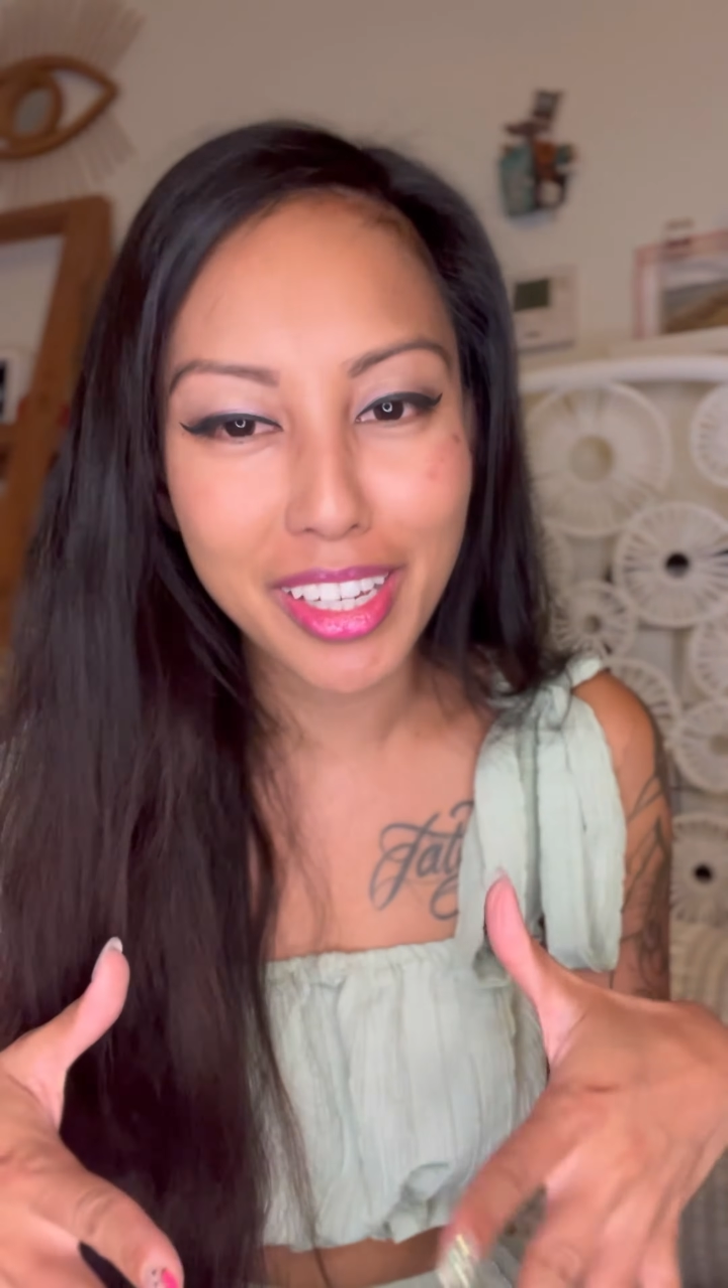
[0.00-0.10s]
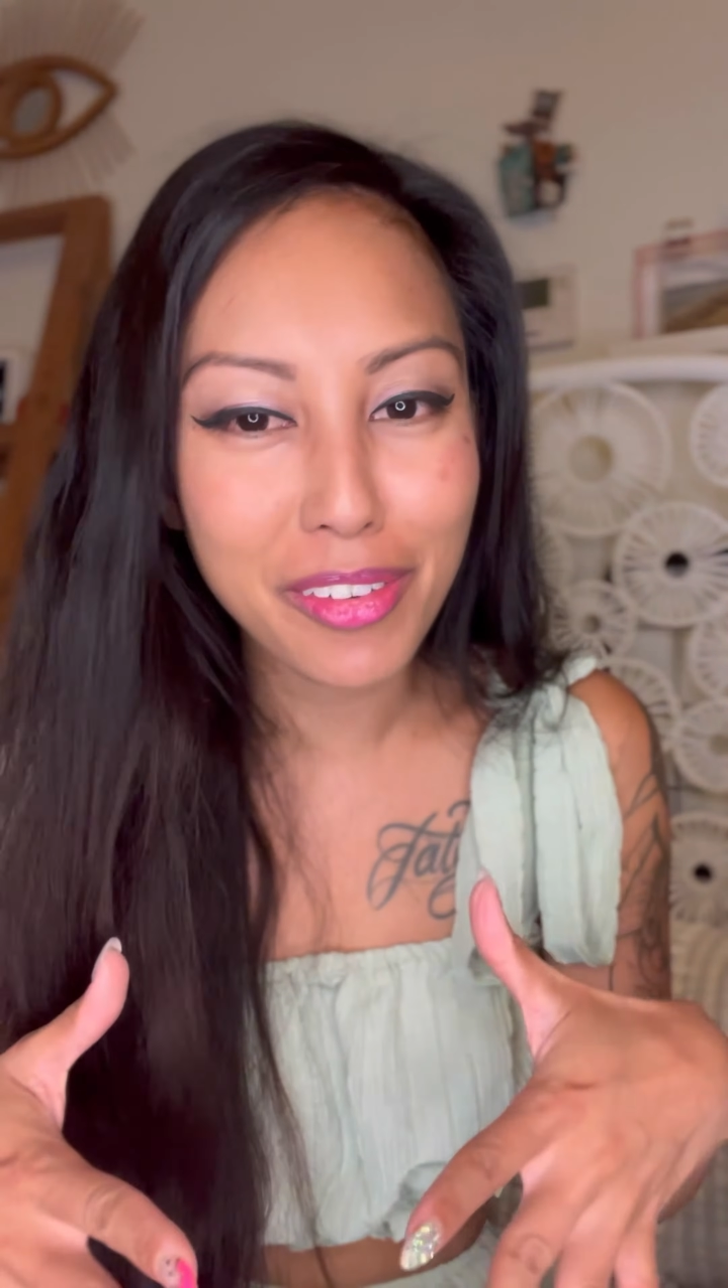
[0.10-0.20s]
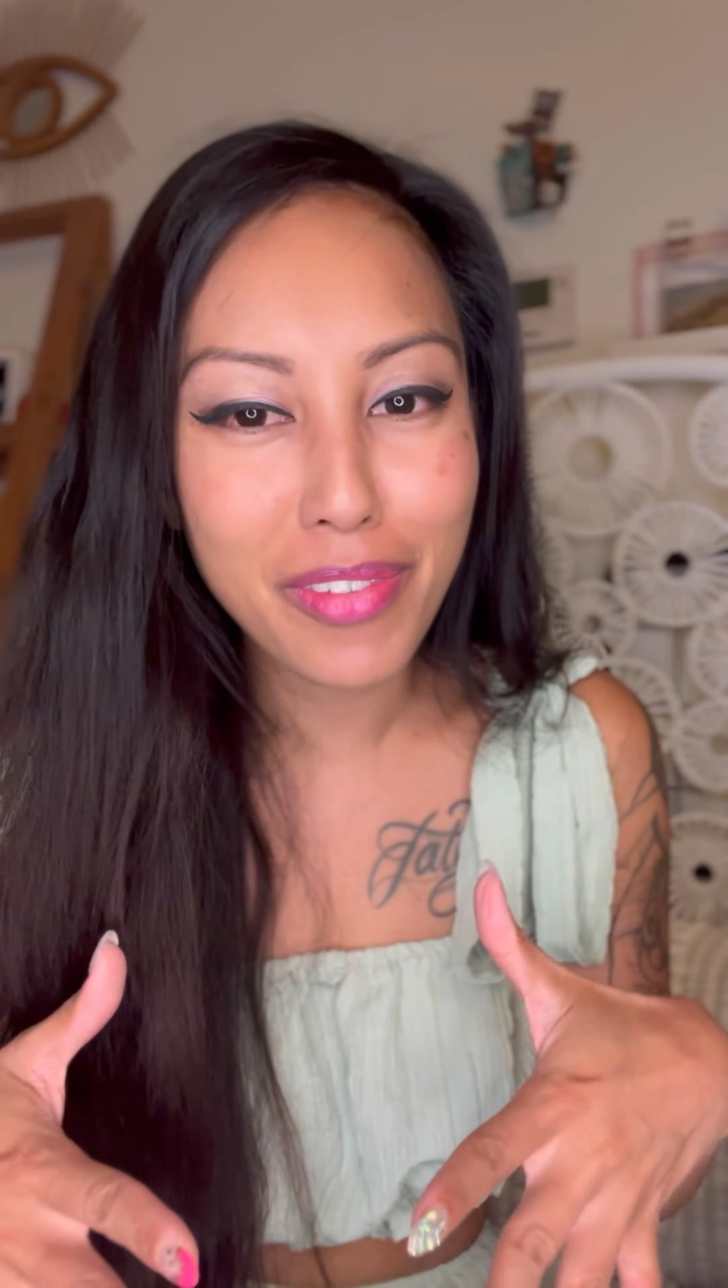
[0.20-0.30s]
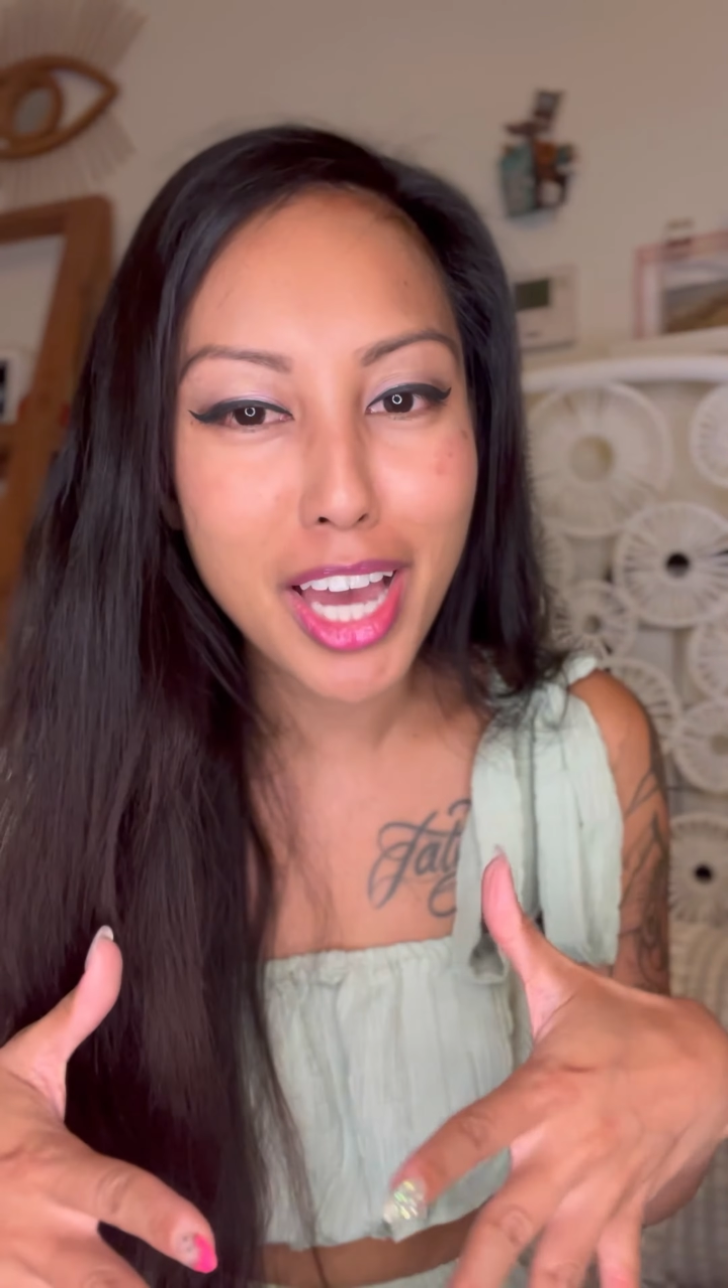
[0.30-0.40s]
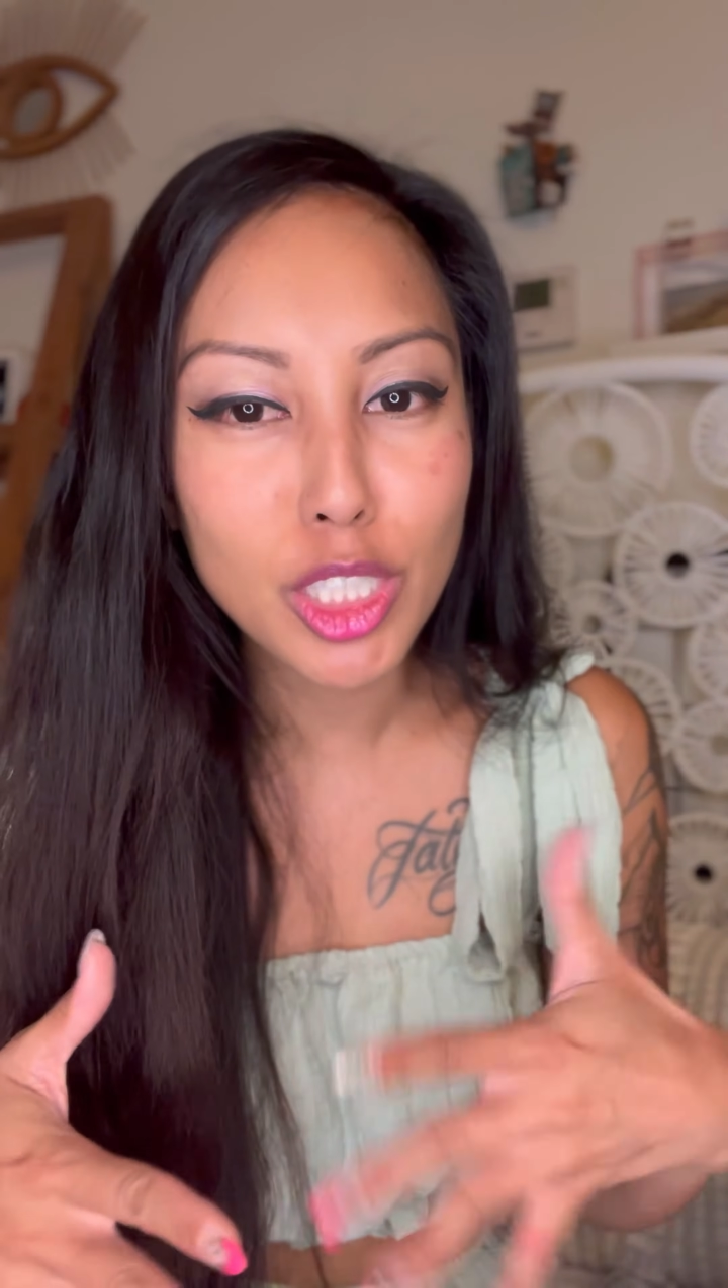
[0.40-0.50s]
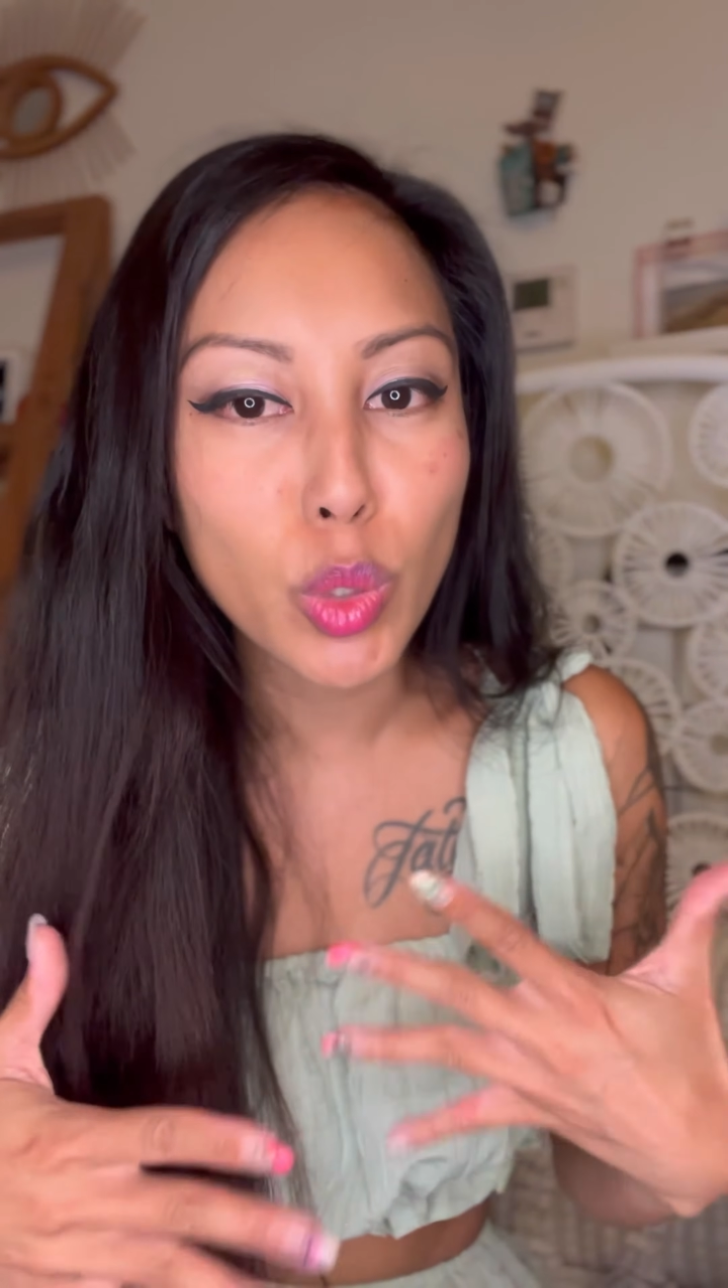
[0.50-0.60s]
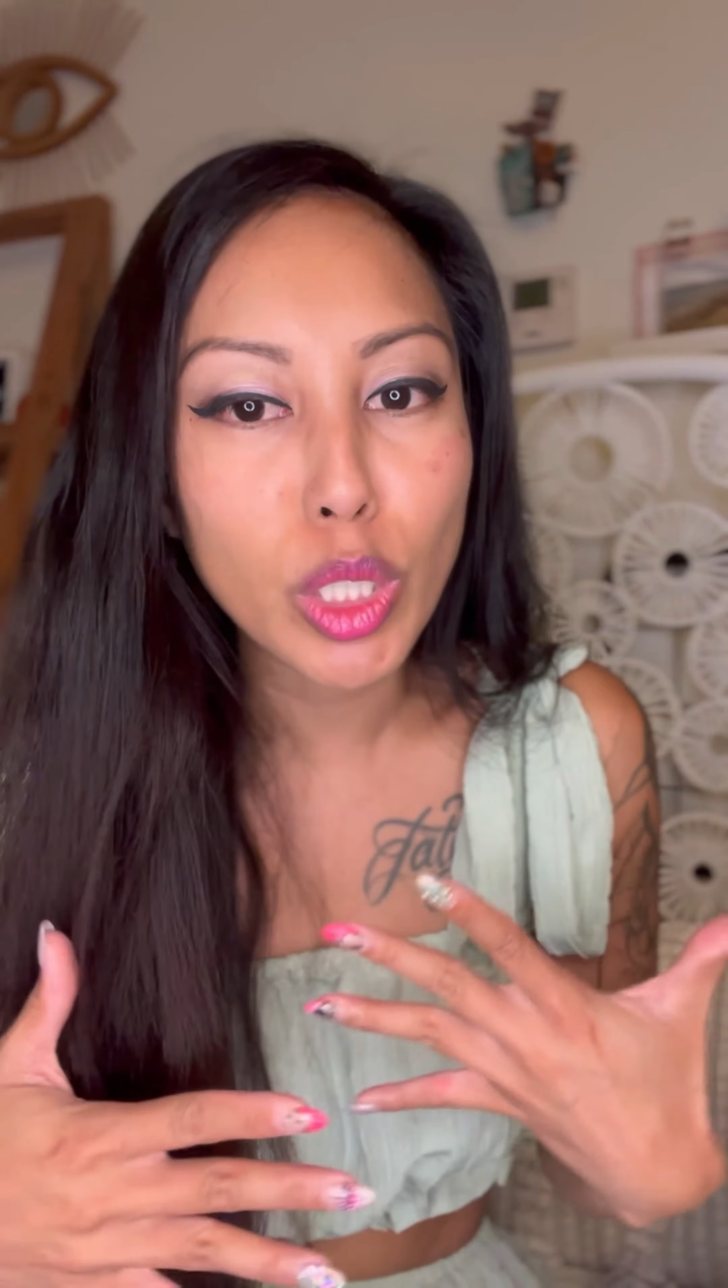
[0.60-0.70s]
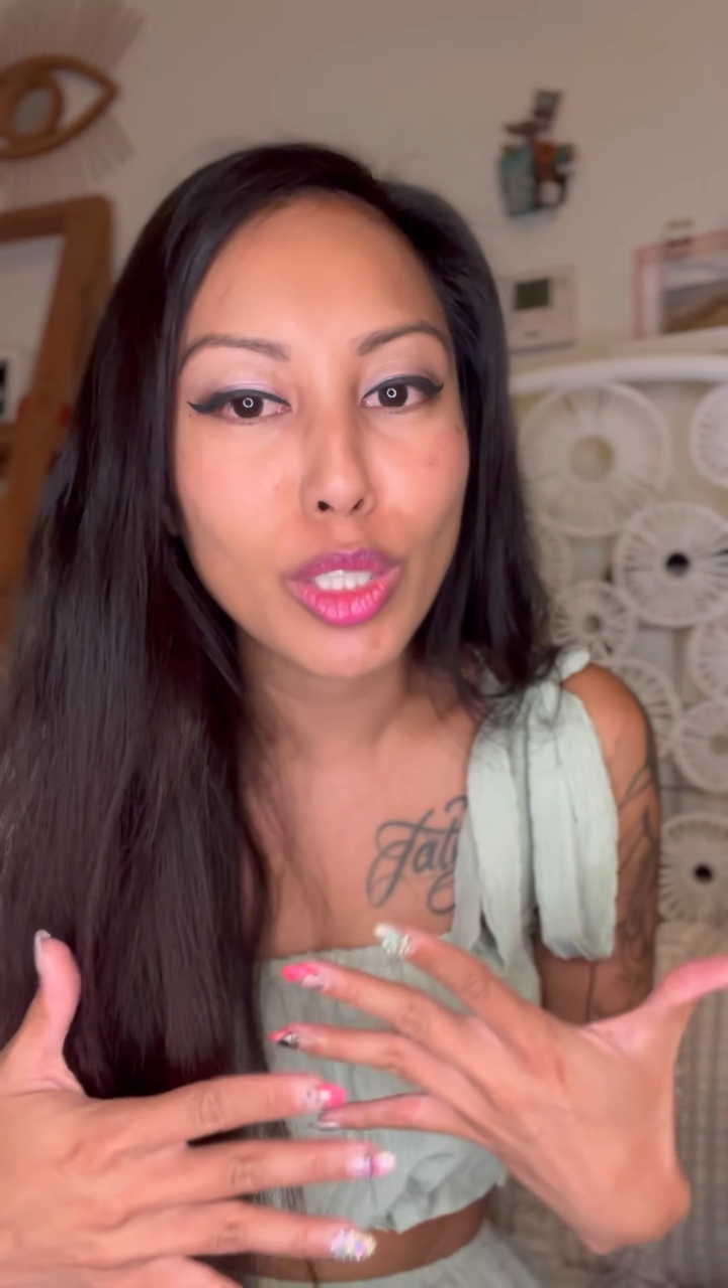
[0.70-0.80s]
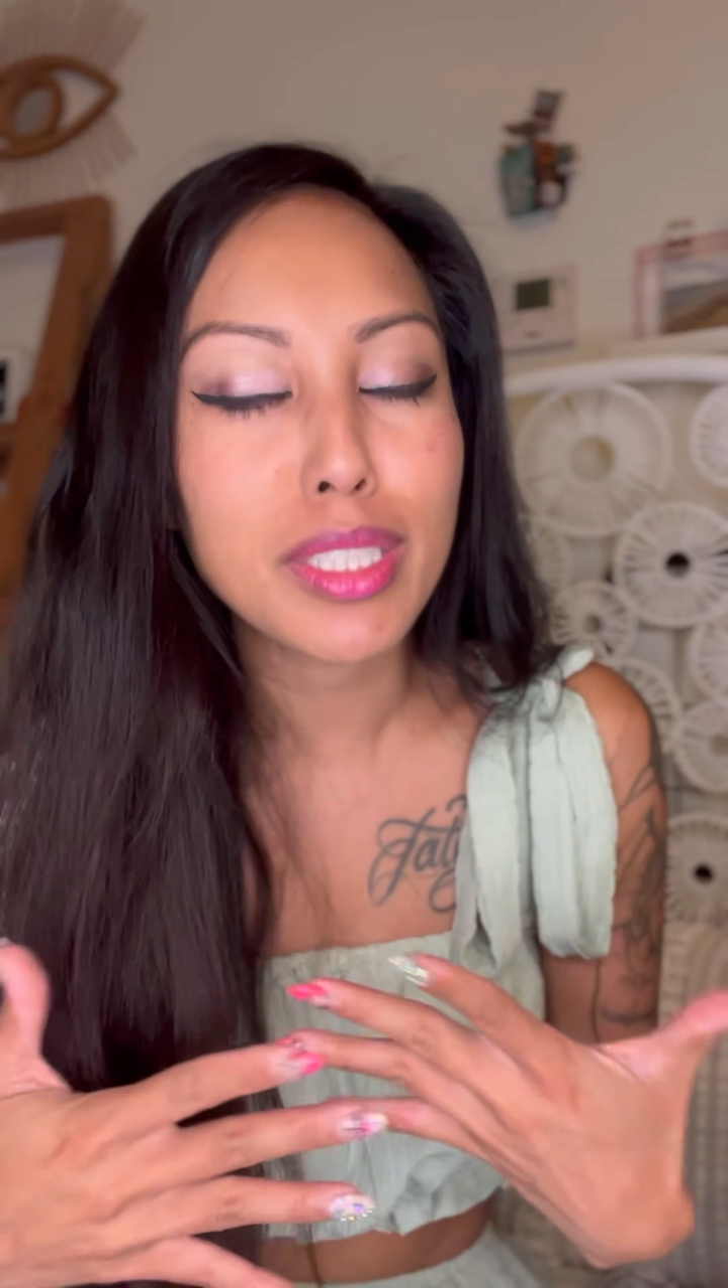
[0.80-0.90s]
effect so it looks